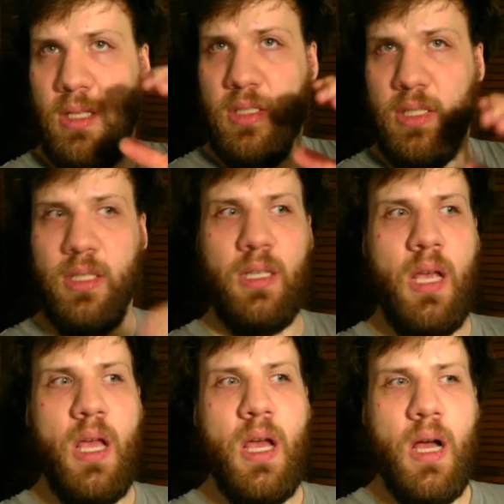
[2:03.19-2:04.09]
lenses.
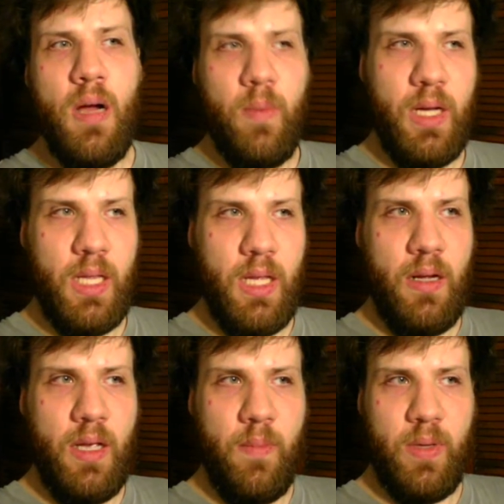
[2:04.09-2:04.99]
But it
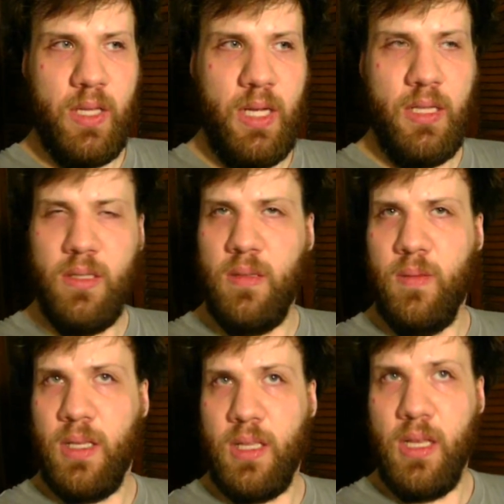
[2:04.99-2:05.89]
only depends on
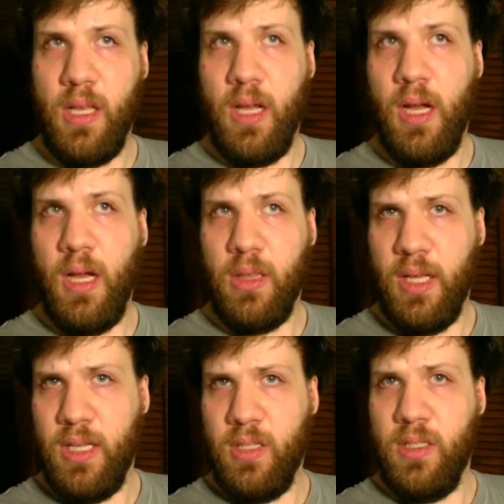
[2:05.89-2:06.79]
what the uh,
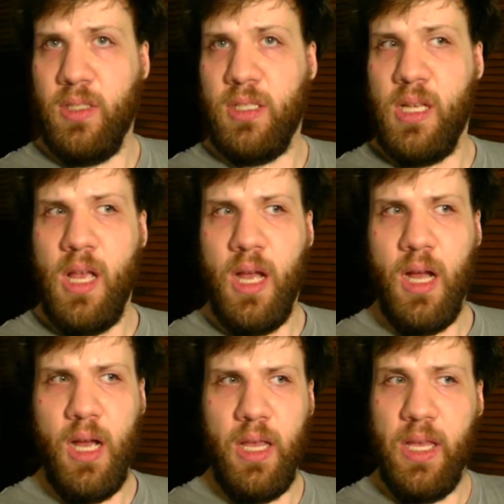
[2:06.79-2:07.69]
lens
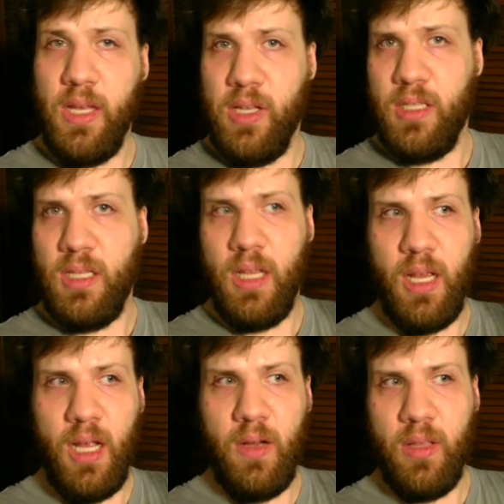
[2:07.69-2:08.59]
is and
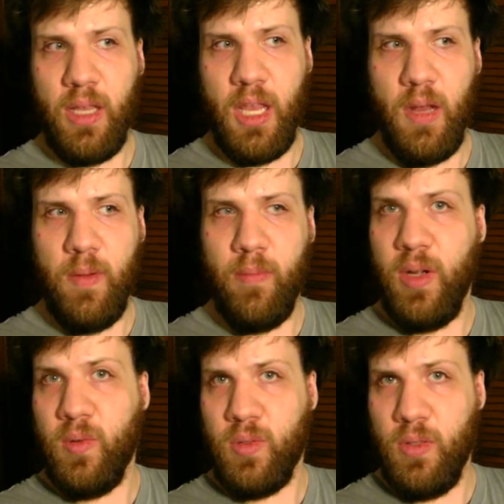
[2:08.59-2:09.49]
how the camera
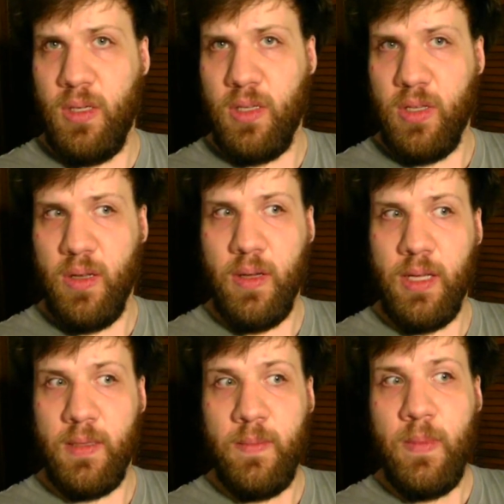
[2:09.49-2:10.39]
mounts onto
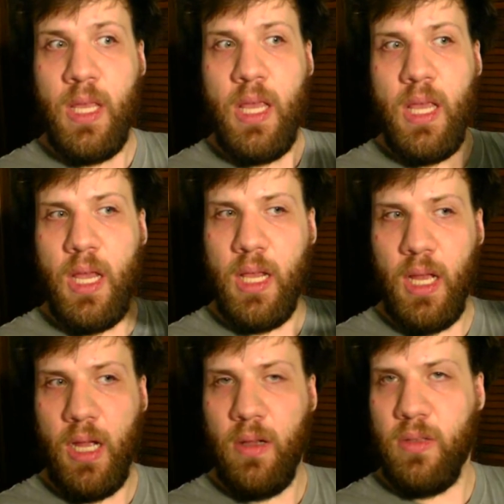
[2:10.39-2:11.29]
it and
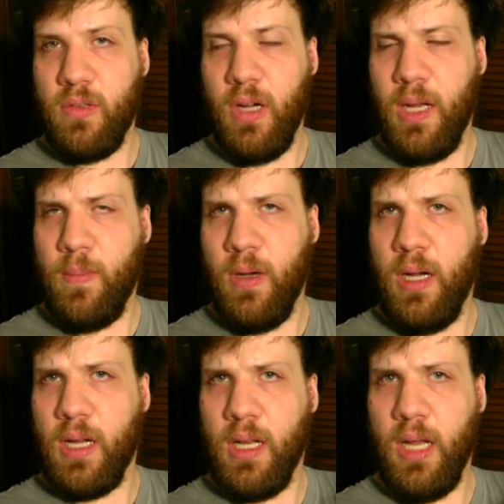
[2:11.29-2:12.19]
how the
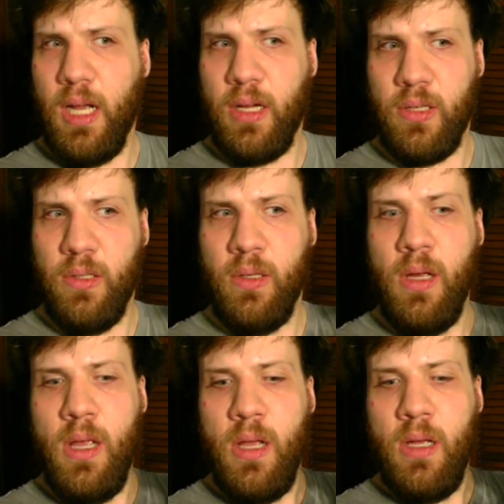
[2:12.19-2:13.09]
tripod can actually
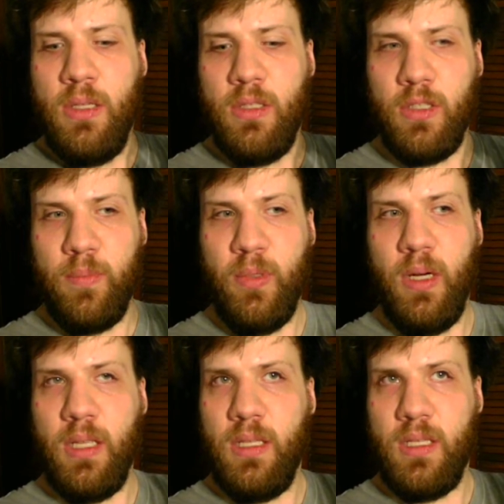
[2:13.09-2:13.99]

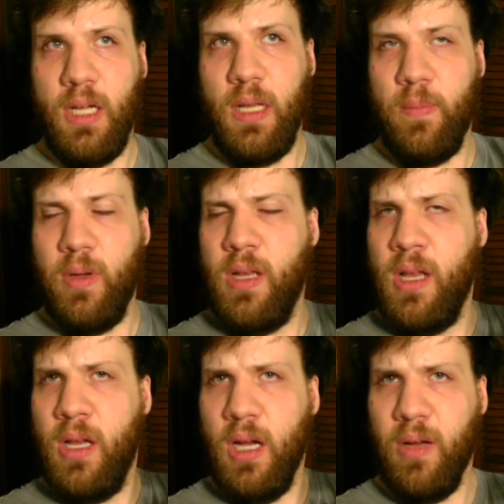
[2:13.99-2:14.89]
support the type
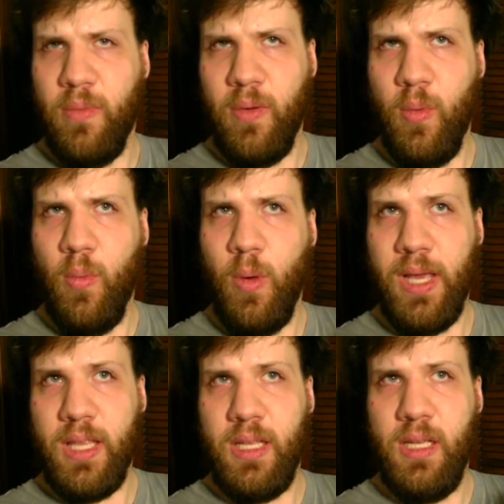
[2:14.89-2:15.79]
of
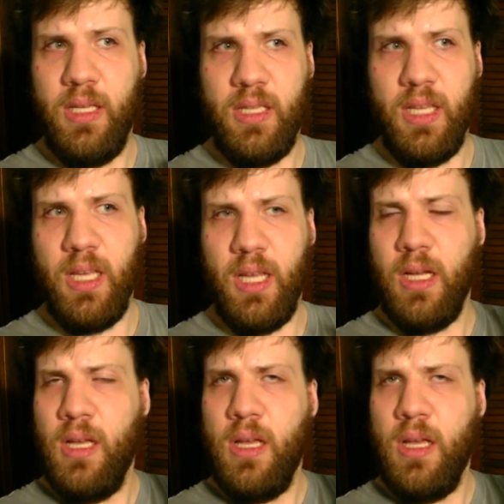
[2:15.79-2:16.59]
weight the